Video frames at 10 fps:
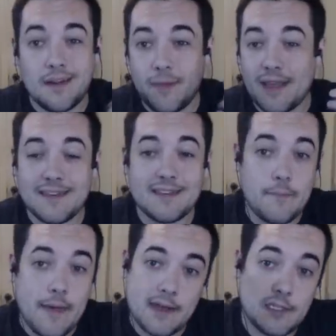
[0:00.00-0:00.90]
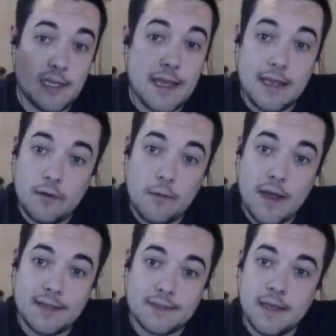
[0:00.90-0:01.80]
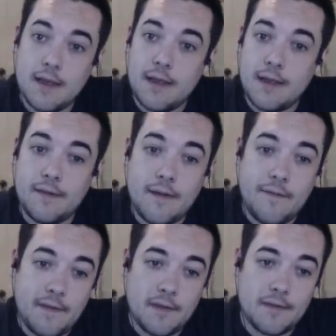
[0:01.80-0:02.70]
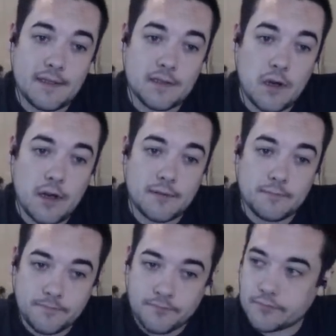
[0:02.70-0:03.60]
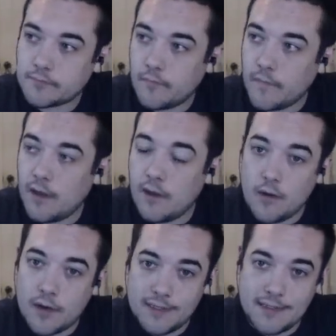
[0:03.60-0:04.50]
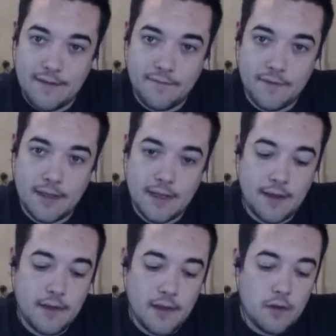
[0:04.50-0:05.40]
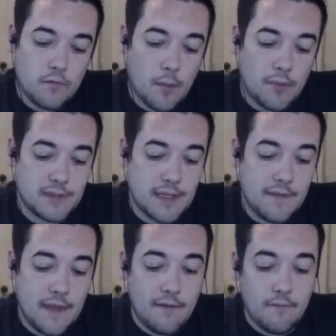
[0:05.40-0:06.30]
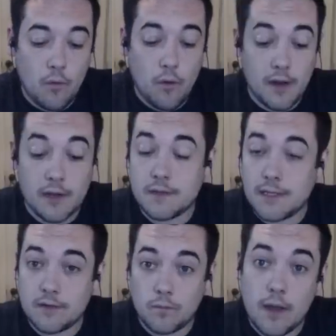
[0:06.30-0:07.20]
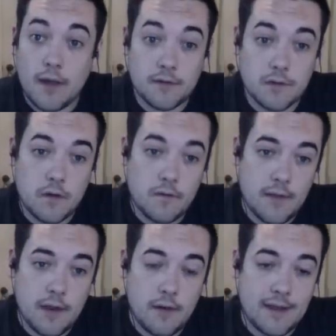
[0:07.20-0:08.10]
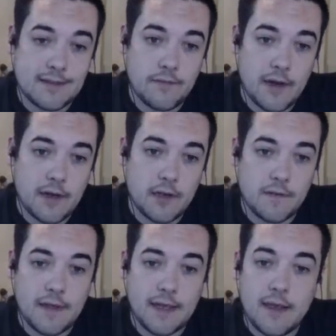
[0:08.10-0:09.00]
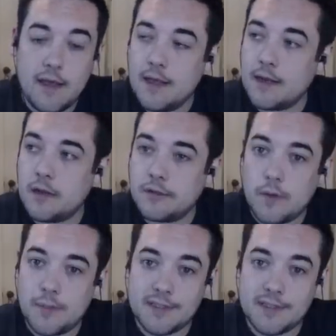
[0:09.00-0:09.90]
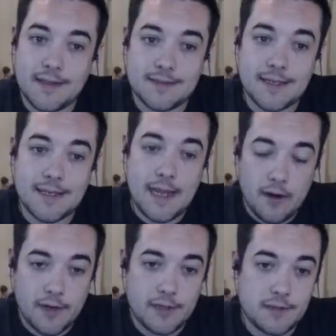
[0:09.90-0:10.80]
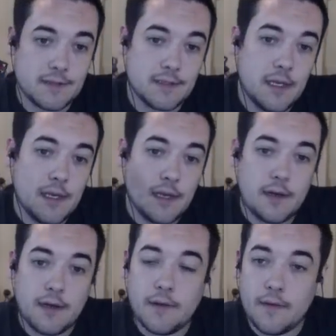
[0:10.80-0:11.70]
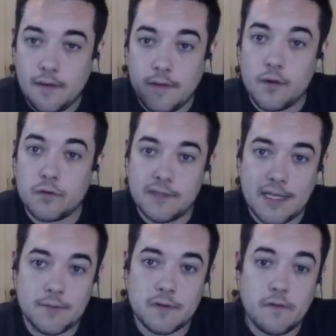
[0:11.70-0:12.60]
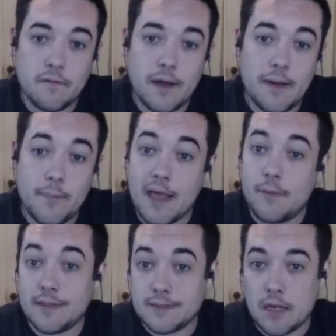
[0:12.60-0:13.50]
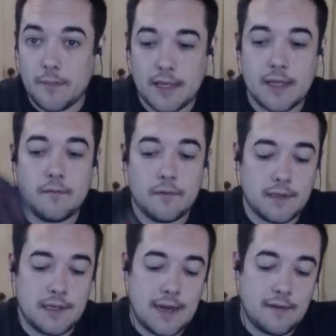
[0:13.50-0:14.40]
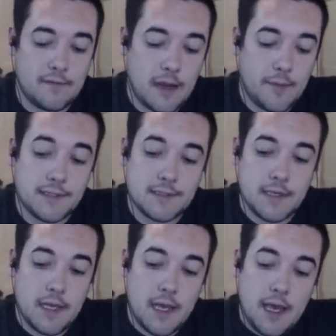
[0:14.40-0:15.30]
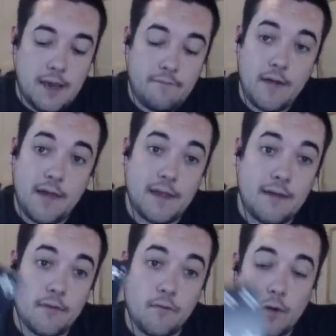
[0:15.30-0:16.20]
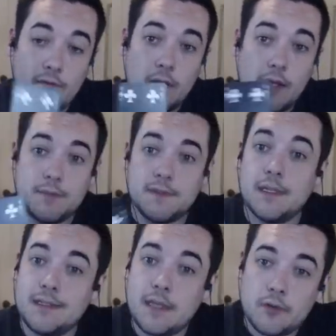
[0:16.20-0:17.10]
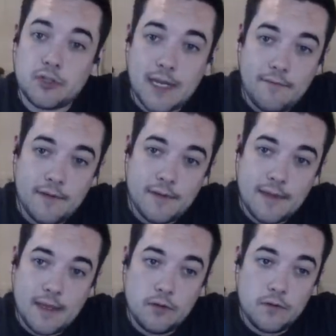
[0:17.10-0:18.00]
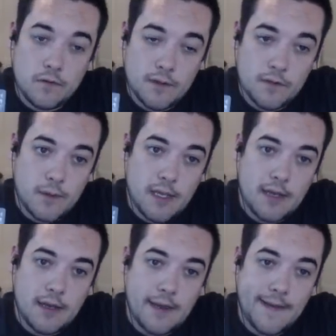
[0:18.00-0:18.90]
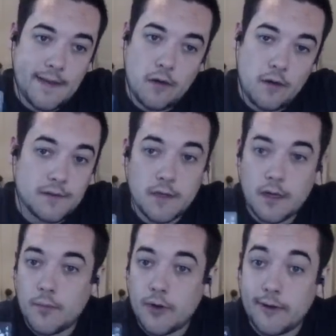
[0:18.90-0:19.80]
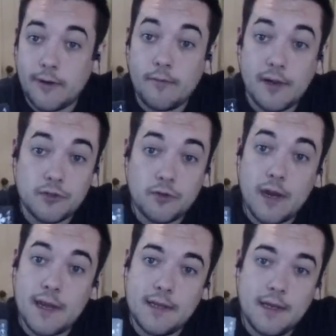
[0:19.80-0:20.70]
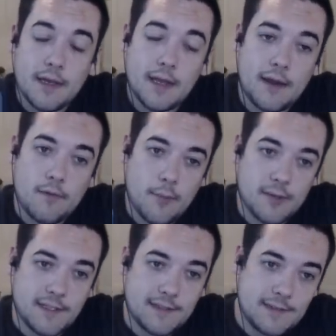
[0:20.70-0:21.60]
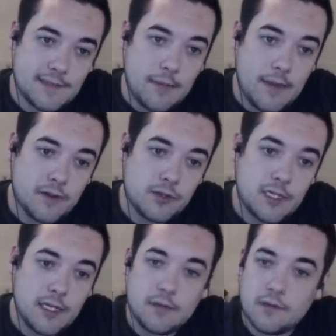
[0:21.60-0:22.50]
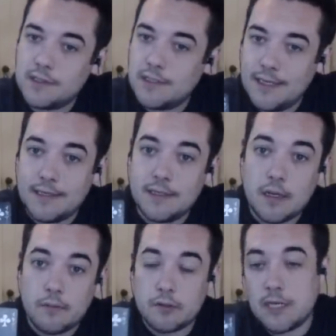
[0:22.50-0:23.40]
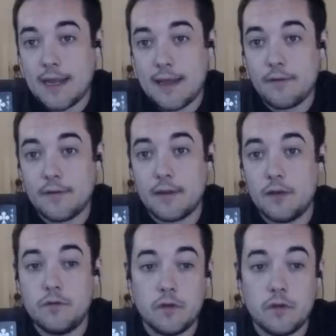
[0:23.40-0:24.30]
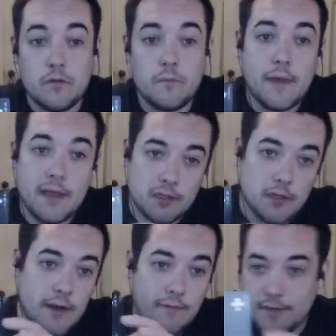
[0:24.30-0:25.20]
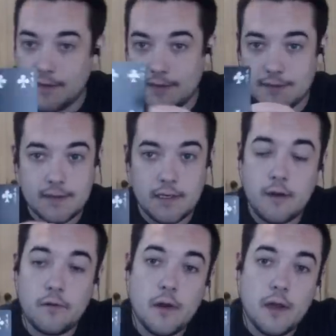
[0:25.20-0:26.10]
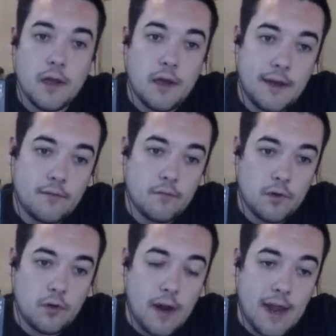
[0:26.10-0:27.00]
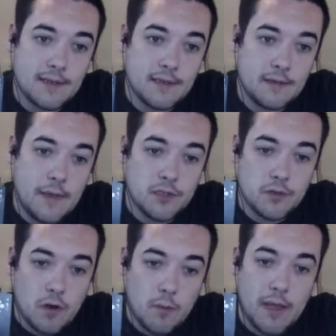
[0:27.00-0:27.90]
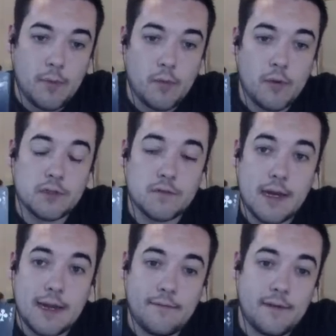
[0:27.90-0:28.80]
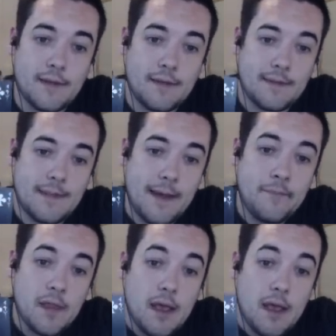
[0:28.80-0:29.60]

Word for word: coming in to match it anyways. And, and, and this card you know, can definitely uh, represent that for us as well. So, you know, that's a very good thing. And it can also represent things like inheritance uh, and, those types of uh, payments coming in with the Nine of Diamonds. And finally, you have the Four of Clubs. Double check everything that you do this week. I call this card Mercury Retrograde. Kind of represents the same energy, just needing to double check everything you do, make sure everything's, you know, uh, correct, and make sure all paperwork's right and everything like that.